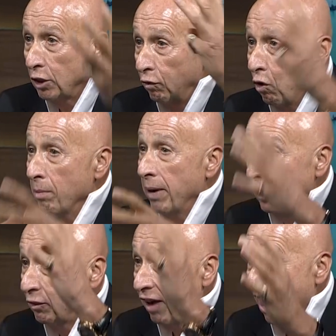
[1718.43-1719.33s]
4
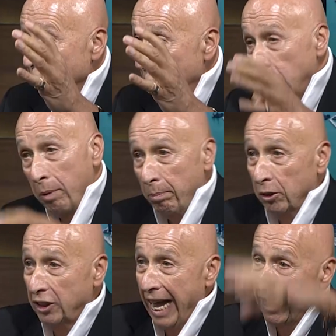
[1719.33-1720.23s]
months, 5 months, people
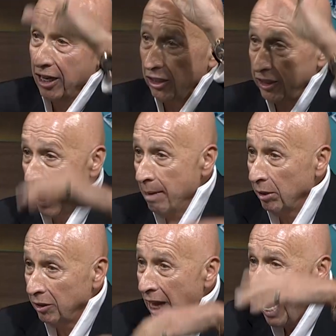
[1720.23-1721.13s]
standing on tables,